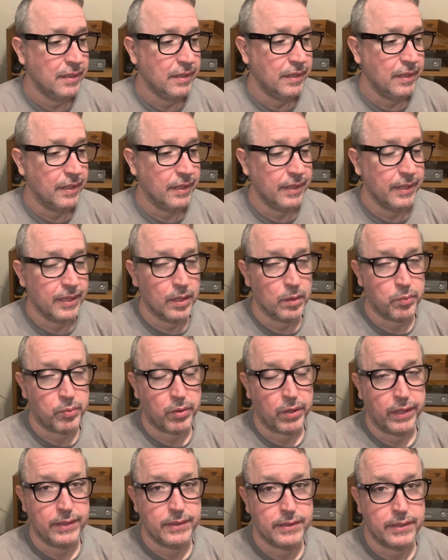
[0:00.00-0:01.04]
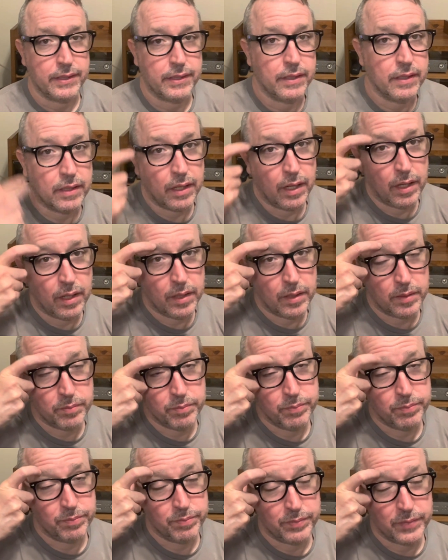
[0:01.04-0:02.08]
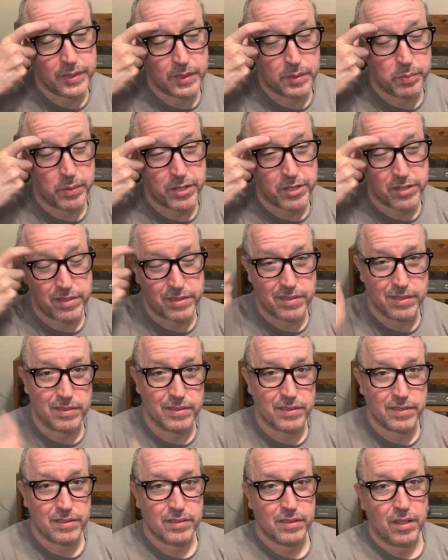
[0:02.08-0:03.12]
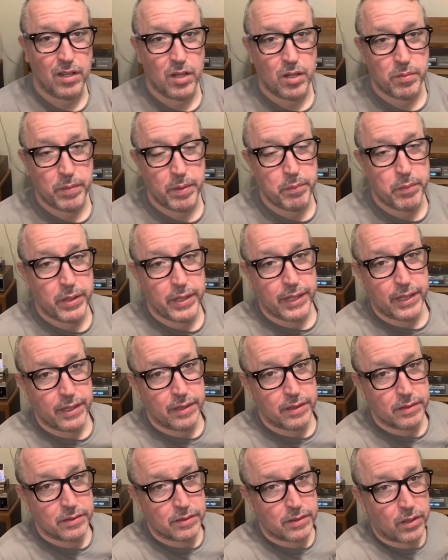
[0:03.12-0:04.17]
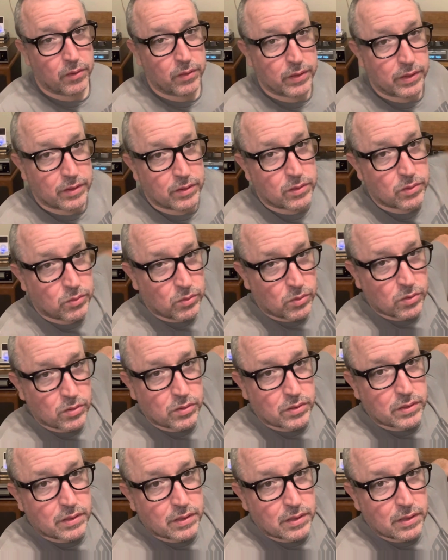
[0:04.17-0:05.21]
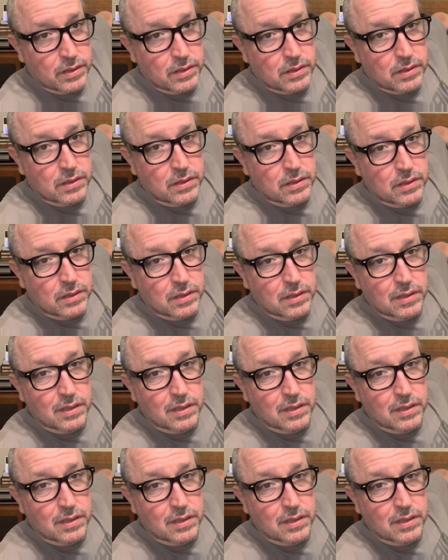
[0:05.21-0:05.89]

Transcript: a little pricey, um, especially since all my money is going towards this